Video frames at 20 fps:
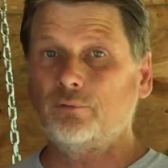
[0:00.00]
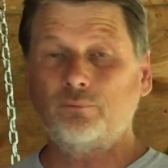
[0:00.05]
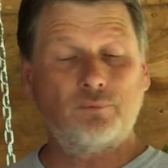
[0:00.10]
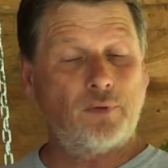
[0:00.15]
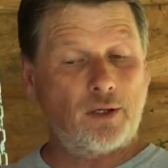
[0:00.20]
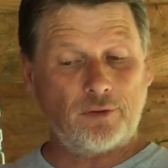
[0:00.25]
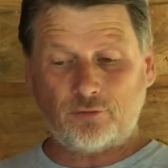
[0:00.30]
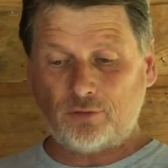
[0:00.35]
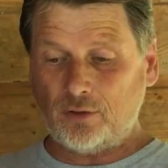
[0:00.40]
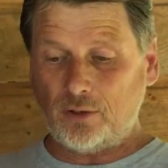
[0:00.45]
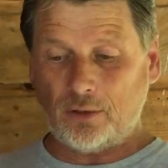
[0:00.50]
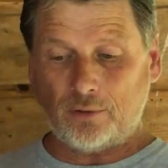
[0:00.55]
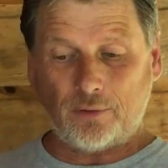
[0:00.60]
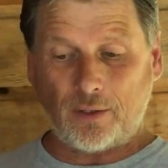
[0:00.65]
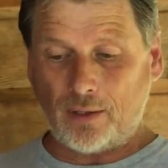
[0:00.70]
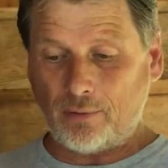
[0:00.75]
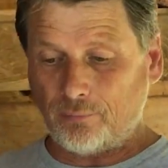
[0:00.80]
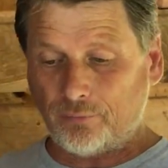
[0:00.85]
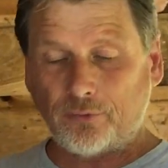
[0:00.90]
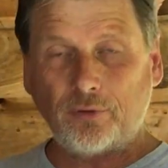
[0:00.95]
That's it.
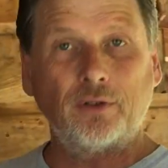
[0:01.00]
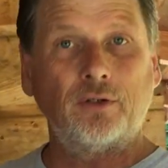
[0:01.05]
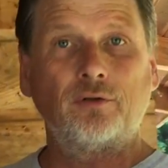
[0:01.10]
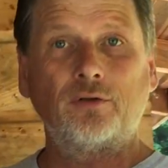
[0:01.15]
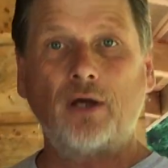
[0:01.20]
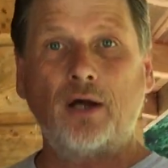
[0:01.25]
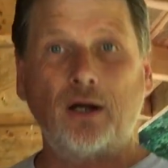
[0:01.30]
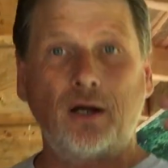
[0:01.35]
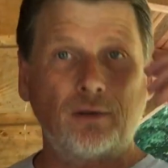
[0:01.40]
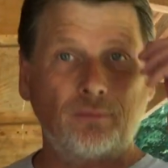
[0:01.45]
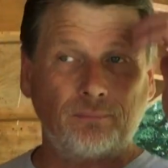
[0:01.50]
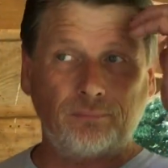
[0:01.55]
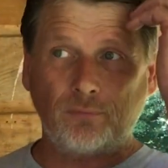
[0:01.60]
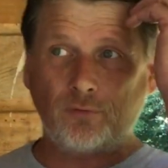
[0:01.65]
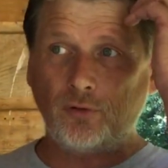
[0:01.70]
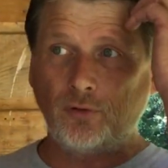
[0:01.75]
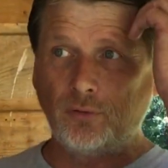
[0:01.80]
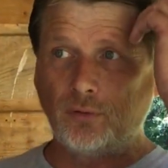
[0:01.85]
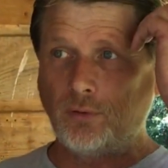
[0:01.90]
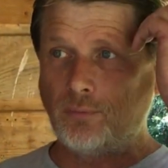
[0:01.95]
That was the entire
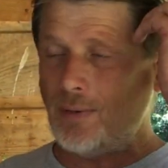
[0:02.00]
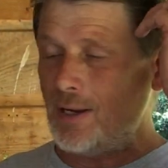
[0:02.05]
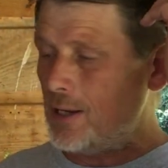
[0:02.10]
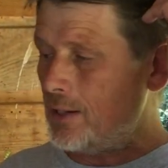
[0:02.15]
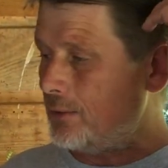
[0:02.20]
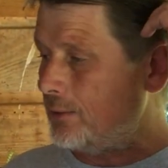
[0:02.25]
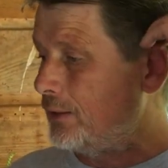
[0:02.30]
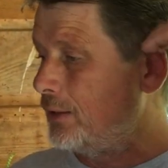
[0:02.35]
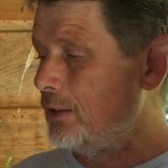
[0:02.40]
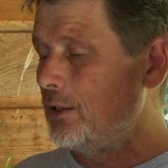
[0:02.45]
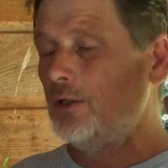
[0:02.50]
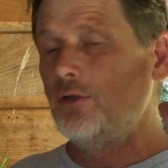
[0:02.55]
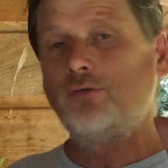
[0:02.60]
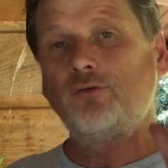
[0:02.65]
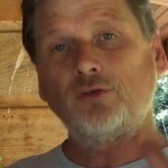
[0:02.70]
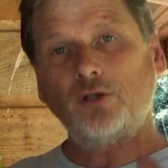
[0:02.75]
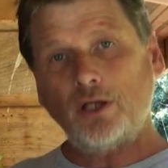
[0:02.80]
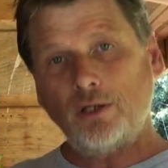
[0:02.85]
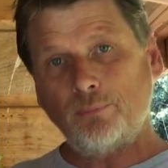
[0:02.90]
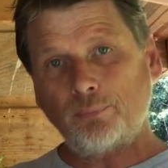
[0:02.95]
tool amount.
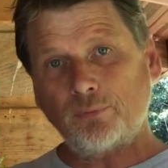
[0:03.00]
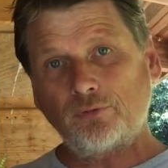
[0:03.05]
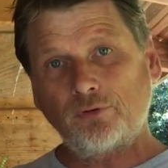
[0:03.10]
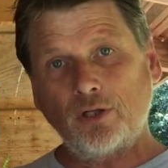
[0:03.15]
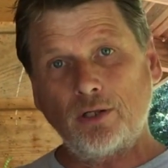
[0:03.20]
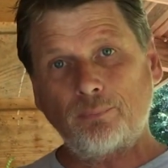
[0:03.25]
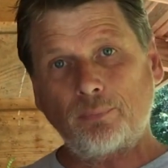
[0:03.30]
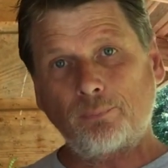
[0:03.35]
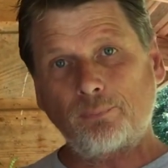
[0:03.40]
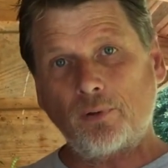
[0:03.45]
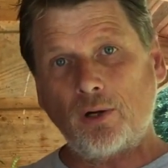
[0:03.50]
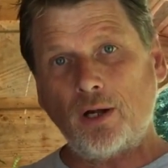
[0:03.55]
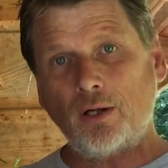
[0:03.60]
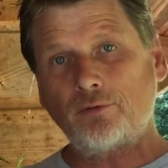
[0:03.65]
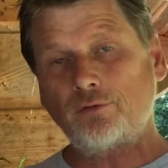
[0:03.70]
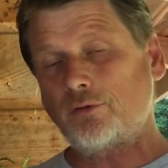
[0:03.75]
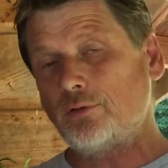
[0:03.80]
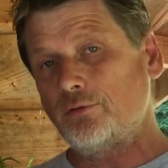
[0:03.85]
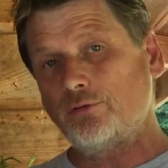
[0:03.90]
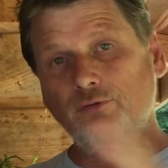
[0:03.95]
Simple
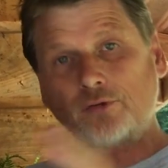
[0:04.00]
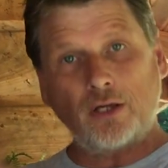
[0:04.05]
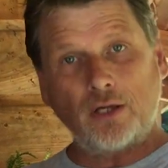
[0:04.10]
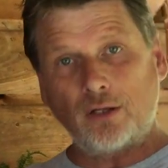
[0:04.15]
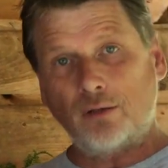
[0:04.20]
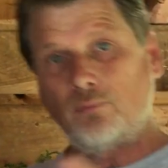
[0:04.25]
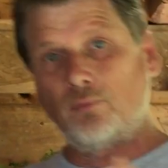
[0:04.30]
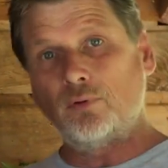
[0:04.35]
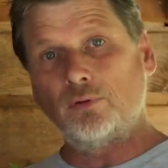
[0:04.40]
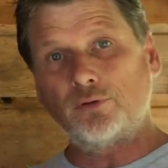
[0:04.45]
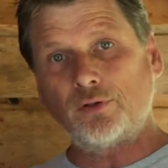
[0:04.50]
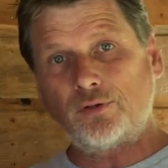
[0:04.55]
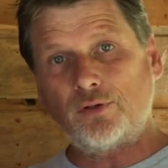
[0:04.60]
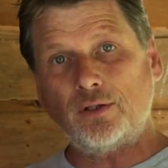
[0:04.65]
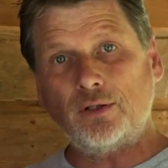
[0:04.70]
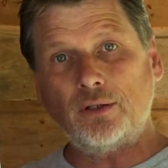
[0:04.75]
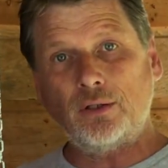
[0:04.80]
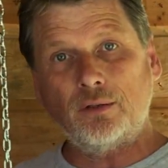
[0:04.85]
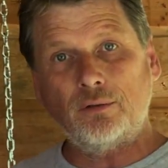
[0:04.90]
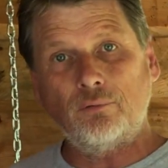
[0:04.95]
project on a scale of 1 to
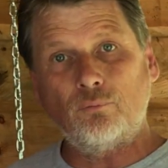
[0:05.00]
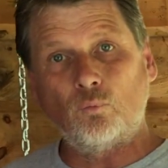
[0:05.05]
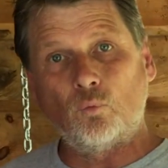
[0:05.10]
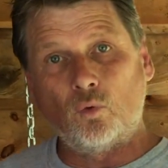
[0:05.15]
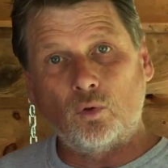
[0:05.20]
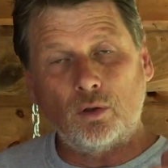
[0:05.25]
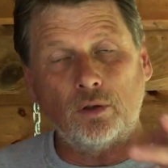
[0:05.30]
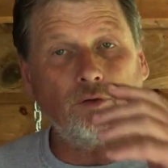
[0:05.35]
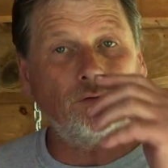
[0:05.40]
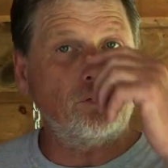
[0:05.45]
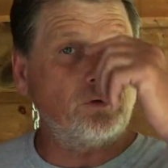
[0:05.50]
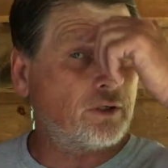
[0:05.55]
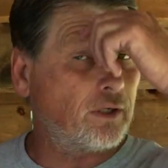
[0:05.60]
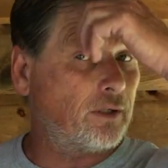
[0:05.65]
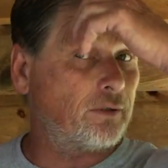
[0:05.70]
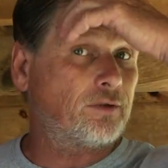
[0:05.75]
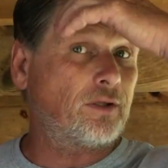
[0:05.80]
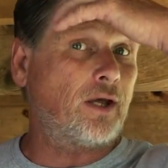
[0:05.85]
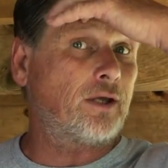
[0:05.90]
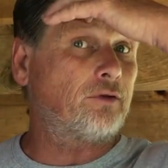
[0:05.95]
10. 1, you
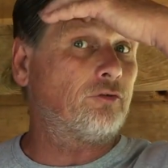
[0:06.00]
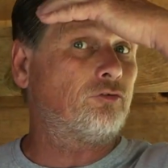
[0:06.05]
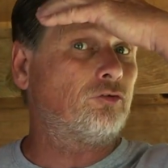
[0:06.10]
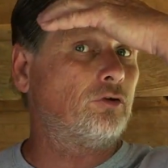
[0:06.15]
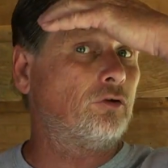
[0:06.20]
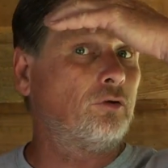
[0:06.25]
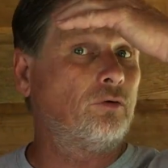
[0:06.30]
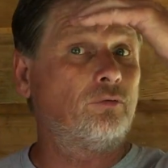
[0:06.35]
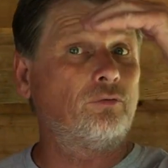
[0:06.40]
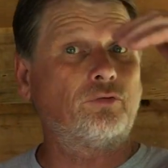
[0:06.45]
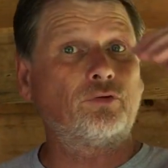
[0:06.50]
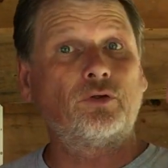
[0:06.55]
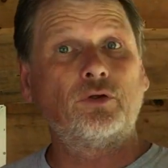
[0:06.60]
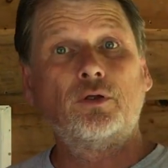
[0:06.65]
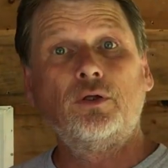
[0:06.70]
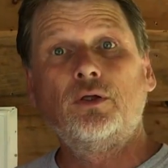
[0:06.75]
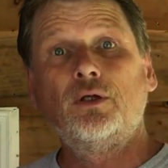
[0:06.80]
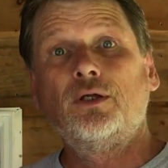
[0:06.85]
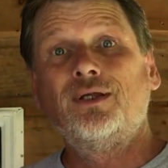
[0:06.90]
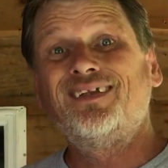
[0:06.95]
can't tie your shoes.
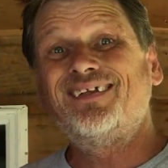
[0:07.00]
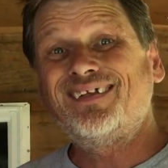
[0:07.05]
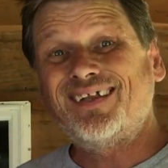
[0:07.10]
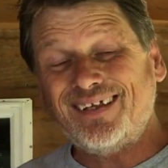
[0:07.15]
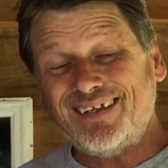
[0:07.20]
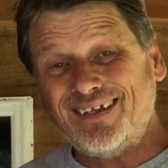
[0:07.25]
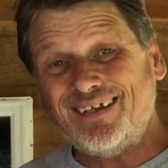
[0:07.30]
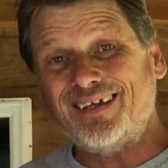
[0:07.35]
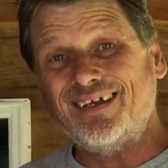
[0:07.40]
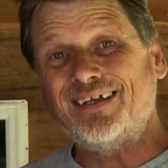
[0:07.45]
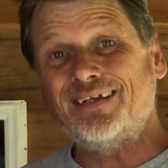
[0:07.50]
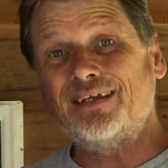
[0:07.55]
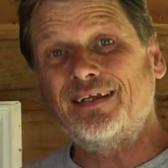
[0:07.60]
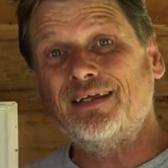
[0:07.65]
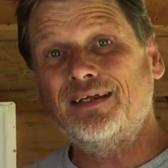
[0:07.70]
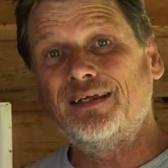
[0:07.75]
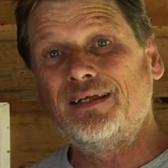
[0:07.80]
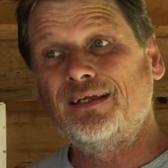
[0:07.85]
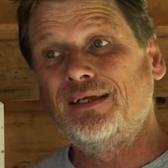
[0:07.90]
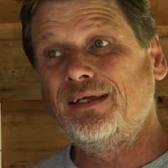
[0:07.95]
10,
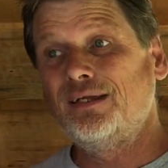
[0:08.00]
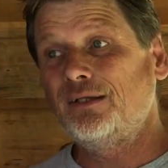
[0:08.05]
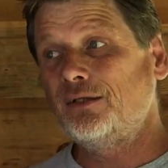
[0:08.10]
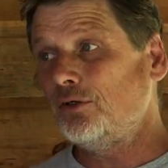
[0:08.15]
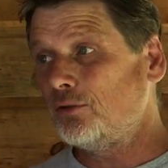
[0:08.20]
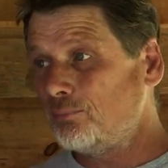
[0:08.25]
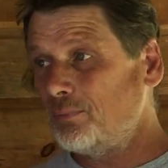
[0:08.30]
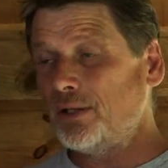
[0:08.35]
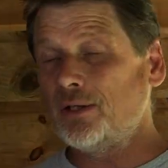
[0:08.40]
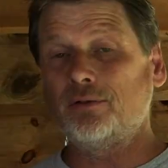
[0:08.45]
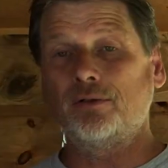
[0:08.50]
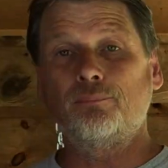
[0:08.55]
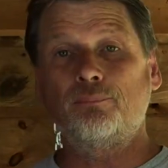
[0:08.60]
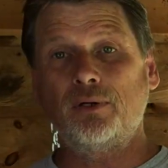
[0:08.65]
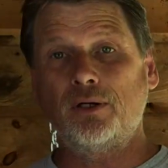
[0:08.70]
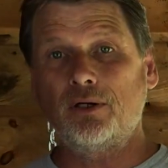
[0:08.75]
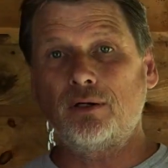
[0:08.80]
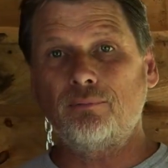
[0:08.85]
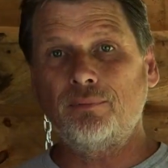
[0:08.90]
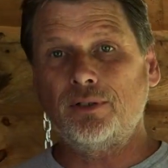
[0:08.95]
you're building the
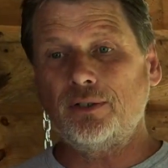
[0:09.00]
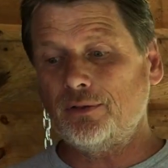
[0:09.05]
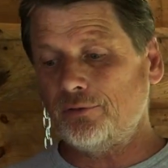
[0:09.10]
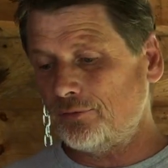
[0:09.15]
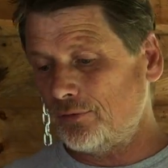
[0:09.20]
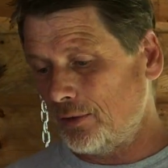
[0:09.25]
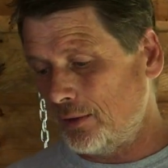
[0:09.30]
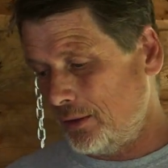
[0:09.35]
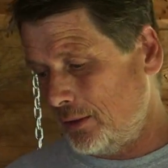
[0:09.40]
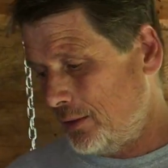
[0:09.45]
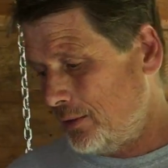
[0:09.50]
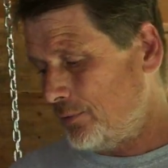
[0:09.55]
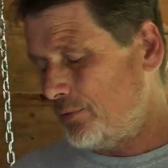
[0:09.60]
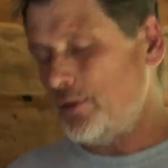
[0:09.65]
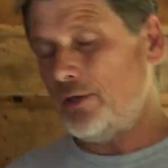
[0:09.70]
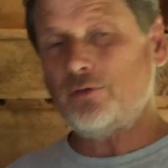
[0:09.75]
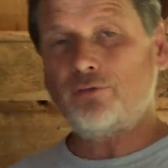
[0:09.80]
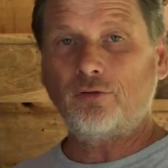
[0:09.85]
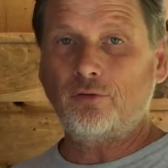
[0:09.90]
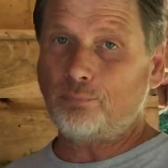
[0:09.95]
pyramids.
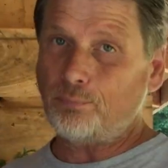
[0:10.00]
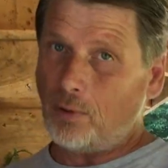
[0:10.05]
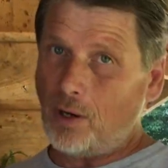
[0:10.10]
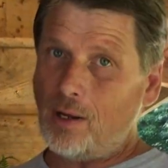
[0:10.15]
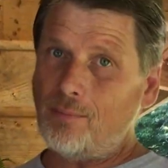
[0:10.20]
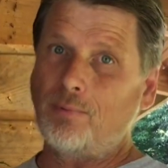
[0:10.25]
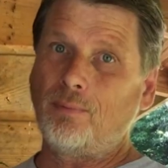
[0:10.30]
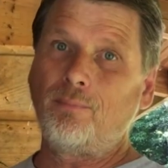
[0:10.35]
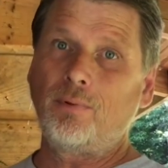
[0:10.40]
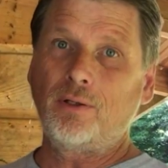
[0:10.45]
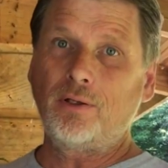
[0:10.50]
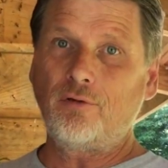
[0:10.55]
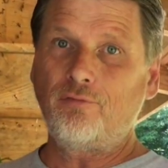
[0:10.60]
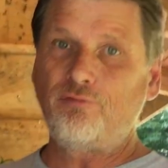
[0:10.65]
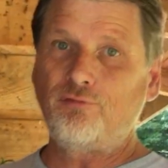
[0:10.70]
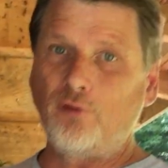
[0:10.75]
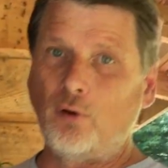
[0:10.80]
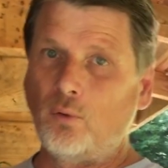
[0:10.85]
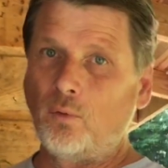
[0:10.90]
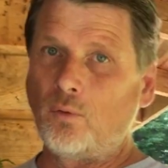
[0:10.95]
This is probably a
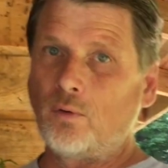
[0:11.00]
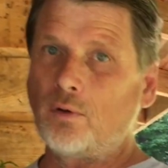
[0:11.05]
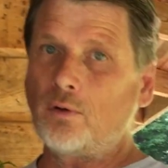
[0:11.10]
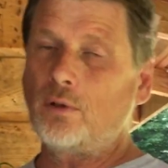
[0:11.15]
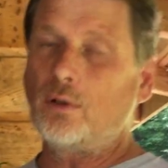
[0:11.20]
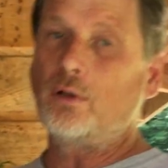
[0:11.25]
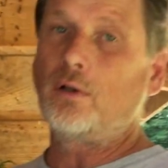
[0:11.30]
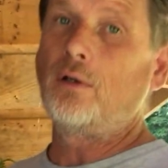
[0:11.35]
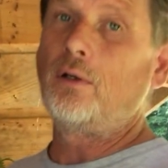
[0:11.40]
4.